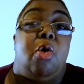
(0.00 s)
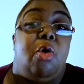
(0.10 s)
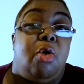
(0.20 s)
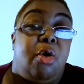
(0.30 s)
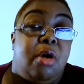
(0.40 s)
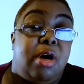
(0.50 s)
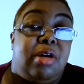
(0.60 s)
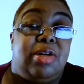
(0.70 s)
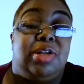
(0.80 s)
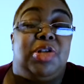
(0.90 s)

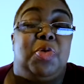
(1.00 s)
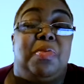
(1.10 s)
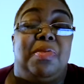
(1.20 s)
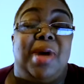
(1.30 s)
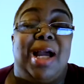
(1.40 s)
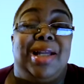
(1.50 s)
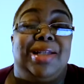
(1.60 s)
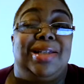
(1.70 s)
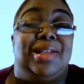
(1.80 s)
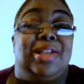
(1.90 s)
or you might
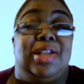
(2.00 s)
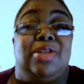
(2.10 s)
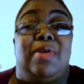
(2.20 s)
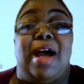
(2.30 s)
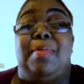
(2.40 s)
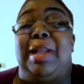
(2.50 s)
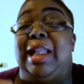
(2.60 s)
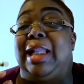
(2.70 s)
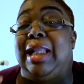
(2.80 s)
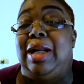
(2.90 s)
describe a
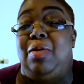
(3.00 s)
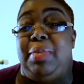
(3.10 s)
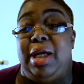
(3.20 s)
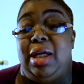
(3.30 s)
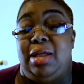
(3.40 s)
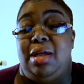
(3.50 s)
little bit